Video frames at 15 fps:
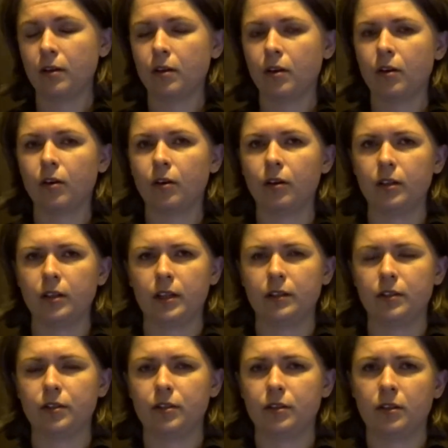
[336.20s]
her aunt had
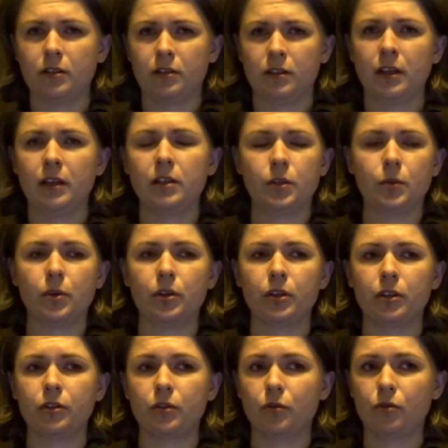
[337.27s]
said to her
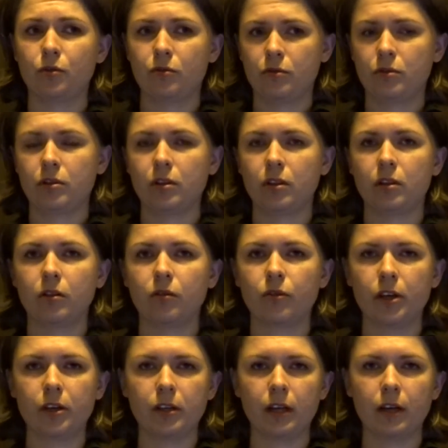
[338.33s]
to take
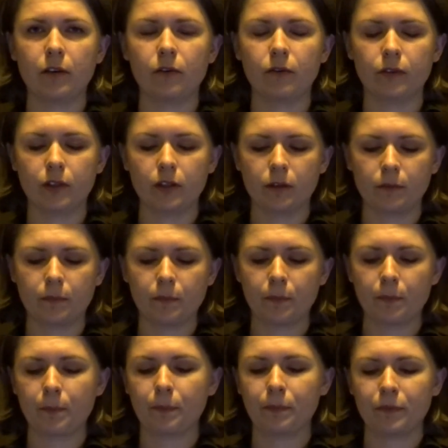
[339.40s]
great care of it,
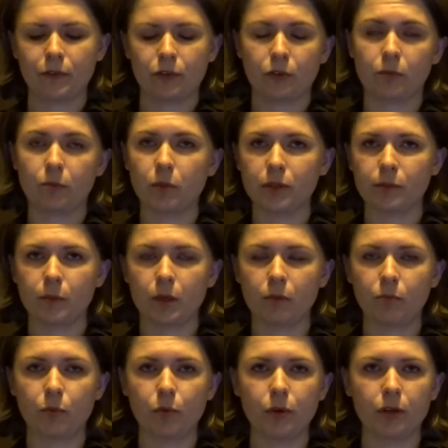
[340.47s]
so it must be
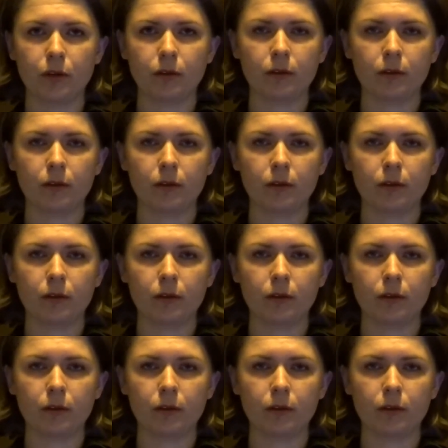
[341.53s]
important.